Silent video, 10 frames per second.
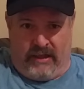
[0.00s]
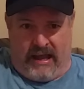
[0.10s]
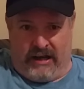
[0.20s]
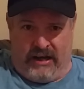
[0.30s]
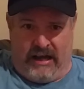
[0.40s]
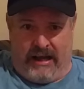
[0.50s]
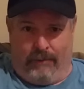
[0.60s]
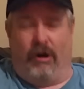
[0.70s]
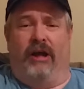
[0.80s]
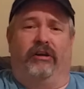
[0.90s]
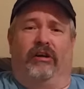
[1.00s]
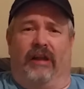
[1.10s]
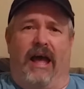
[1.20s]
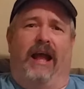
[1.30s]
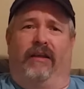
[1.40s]
that night while
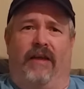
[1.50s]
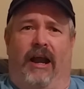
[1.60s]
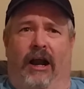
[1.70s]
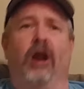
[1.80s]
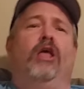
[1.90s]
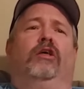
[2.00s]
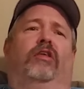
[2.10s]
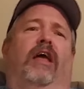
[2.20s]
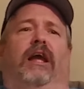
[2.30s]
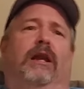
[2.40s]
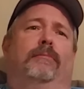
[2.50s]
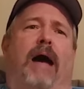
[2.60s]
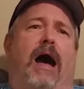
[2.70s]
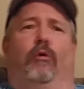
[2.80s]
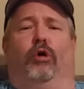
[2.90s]
you're laying there thinking
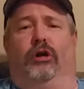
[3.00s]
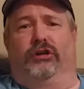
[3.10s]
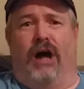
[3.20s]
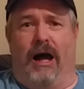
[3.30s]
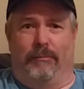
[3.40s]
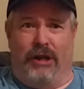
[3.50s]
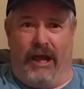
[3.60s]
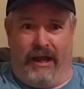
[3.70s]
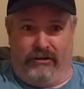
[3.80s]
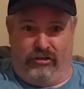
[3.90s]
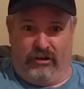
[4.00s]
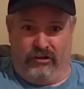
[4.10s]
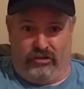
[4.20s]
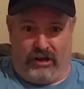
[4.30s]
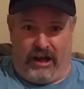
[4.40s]
about world domination
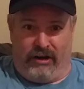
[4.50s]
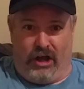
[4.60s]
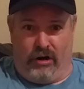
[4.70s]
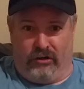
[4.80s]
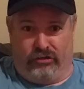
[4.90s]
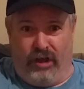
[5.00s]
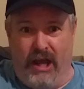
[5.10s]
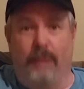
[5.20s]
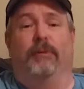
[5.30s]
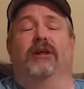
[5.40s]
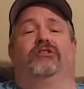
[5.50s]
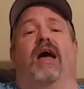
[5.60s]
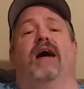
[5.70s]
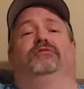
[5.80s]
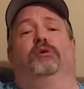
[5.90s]
instead of going to sleep, and it's
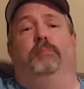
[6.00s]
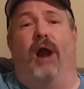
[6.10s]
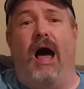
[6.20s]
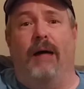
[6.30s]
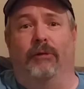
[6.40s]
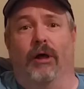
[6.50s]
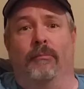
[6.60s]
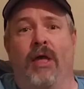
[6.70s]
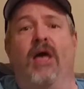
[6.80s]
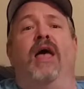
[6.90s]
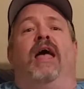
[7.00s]
half your problem.